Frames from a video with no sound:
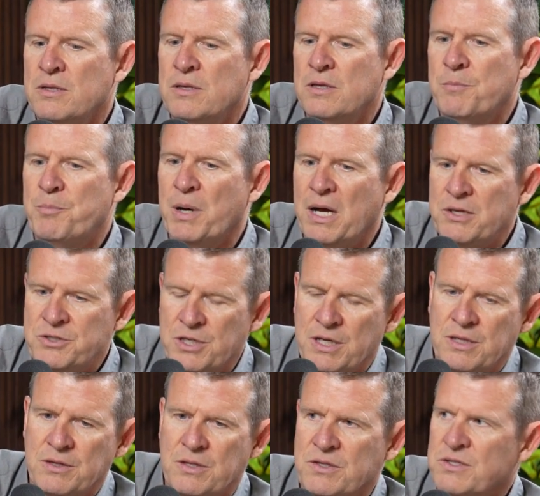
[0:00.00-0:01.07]
the
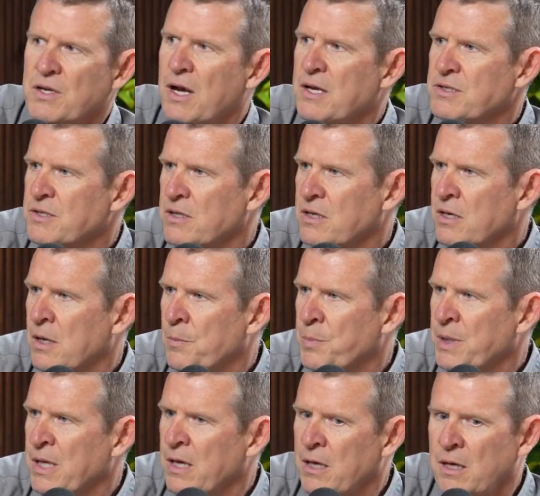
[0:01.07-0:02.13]
budget, the size of the
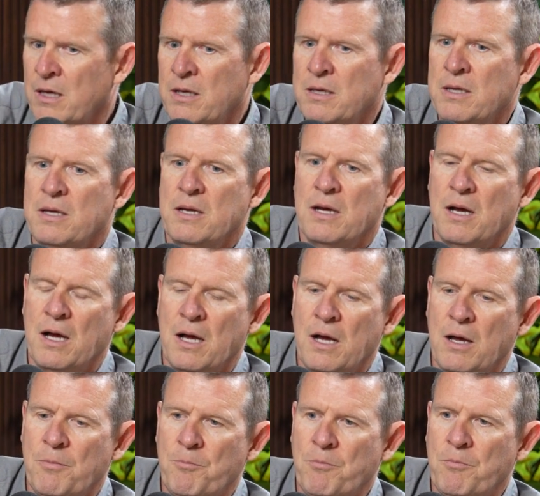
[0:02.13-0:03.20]
company,
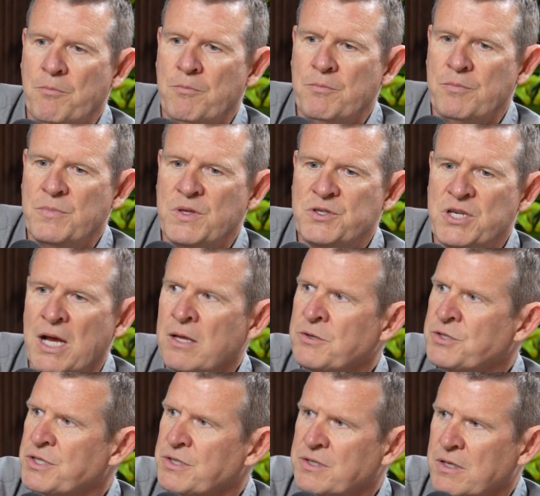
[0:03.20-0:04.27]
the
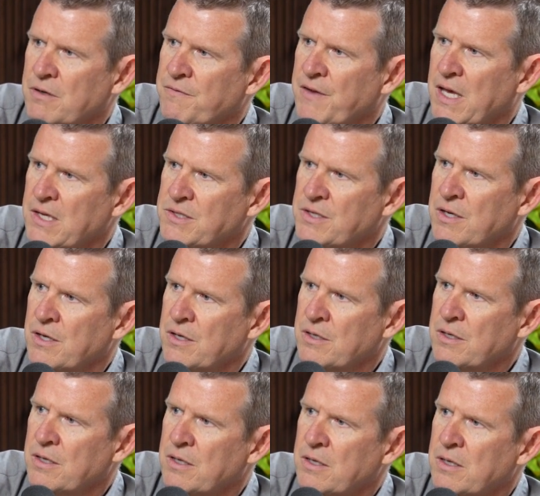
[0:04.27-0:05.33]
challenges they're
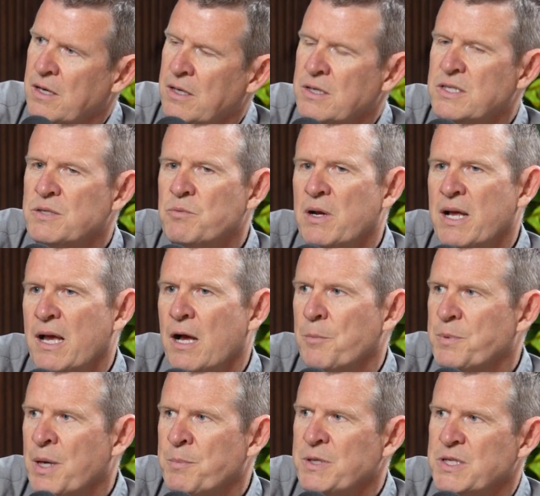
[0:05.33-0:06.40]
facing. And this is what I
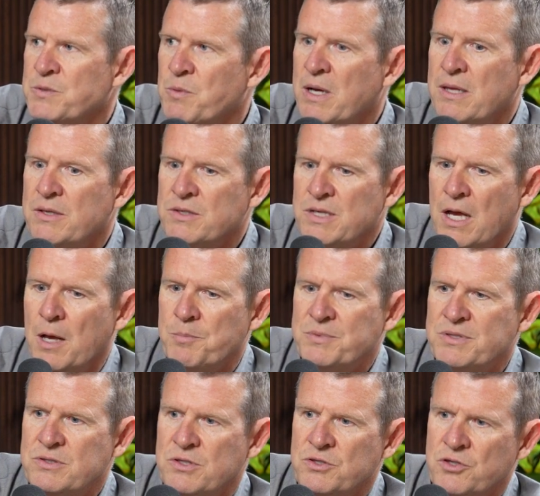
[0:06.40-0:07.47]
help companies with, is help
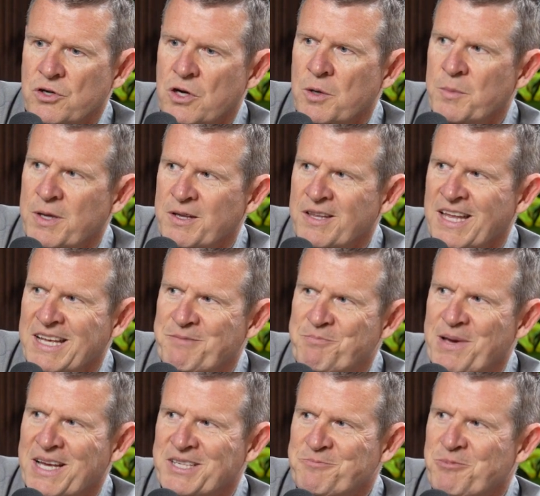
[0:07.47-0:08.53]
determine like
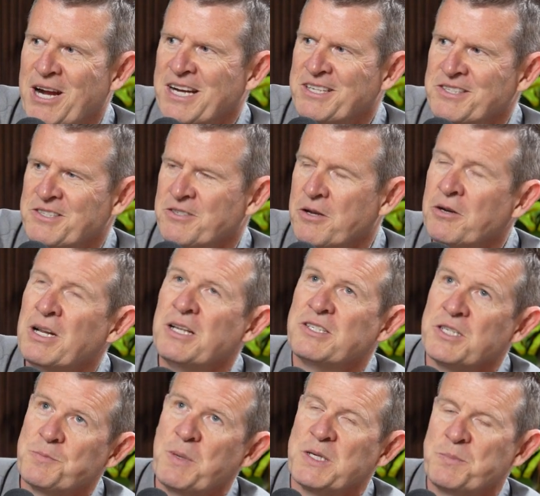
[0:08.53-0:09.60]
best practices, or not
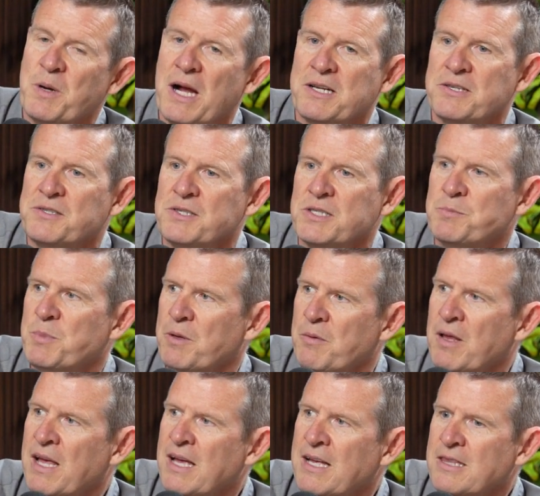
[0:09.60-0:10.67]
just best practices, but
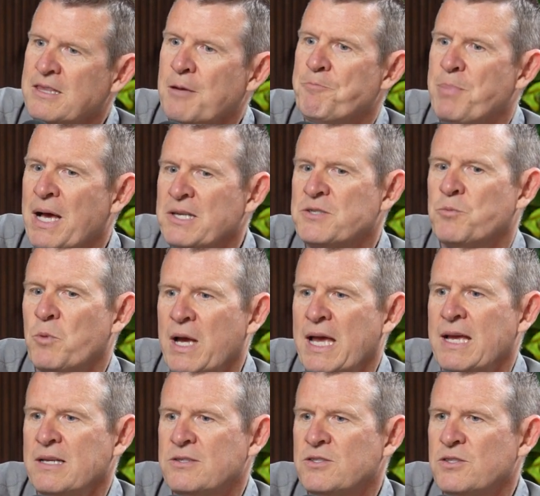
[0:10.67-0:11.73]
the best way